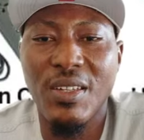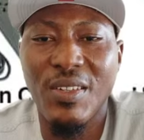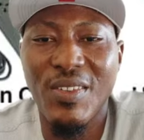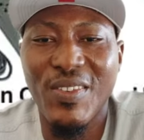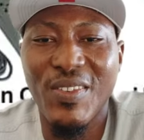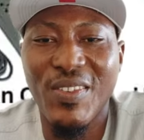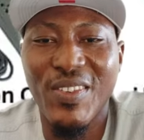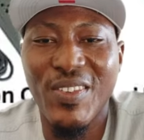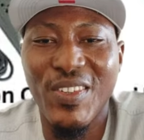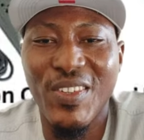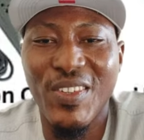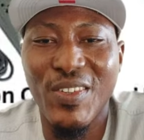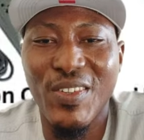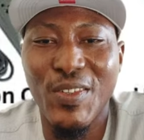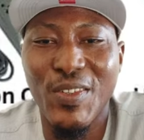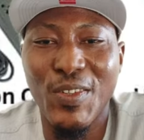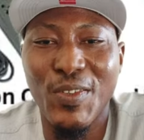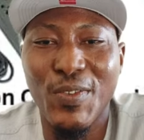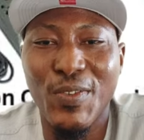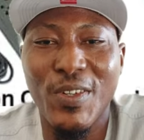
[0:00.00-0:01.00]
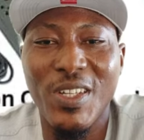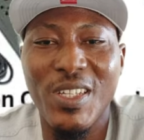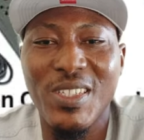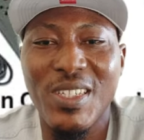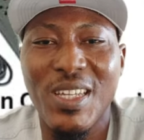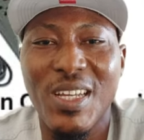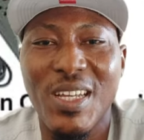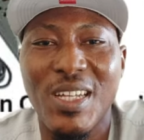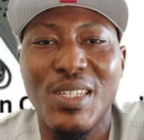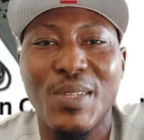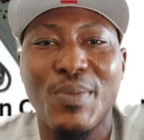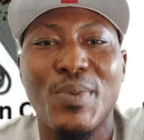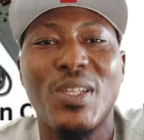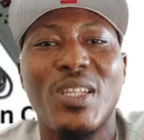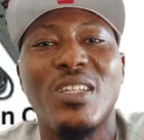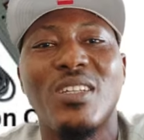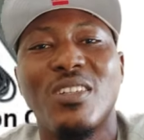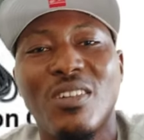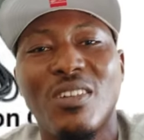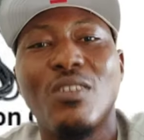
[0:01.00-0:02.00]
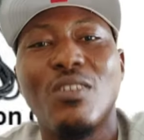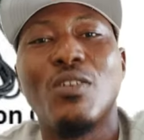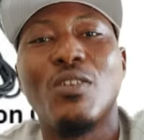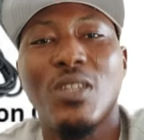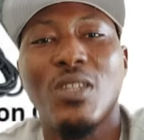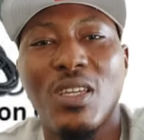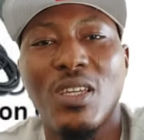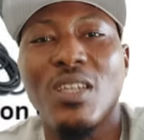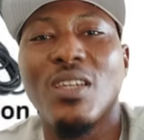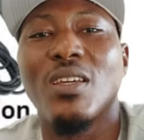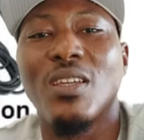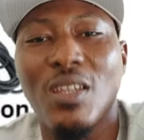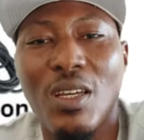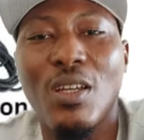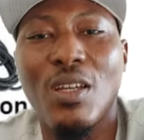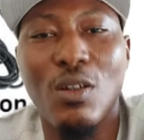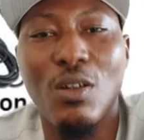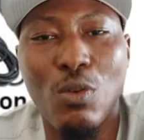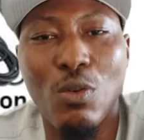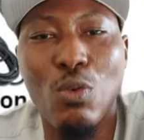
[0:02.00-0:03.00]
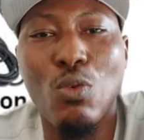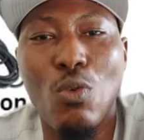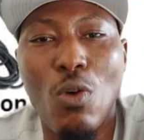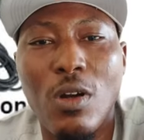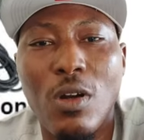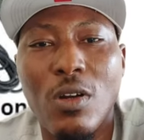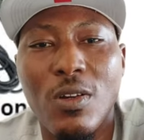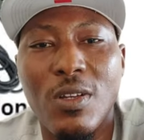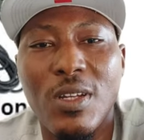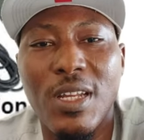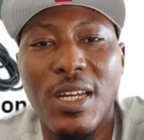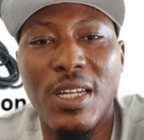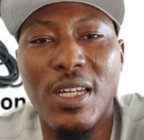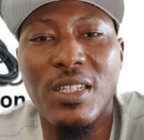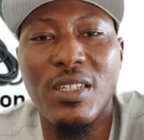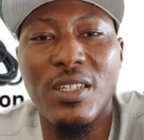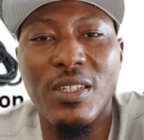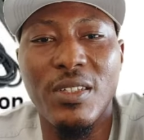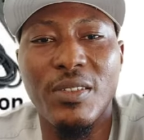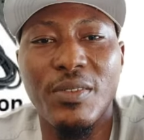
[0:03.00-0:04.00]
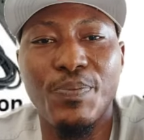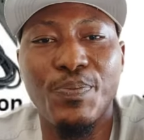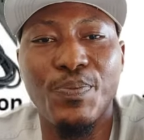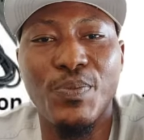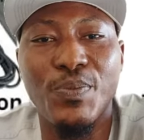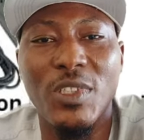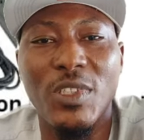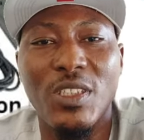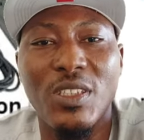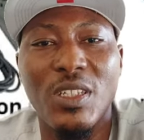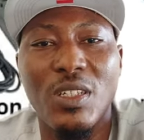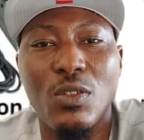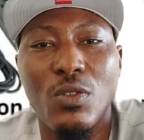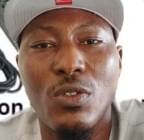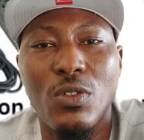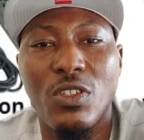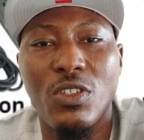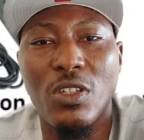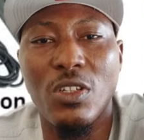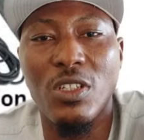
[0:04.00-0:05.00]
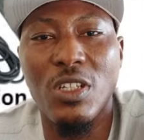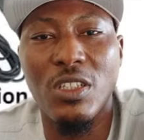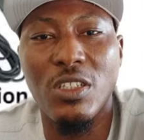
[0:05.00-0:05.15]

a note for easy assimilation. Okay, we'll work on that. It's a good suggestion.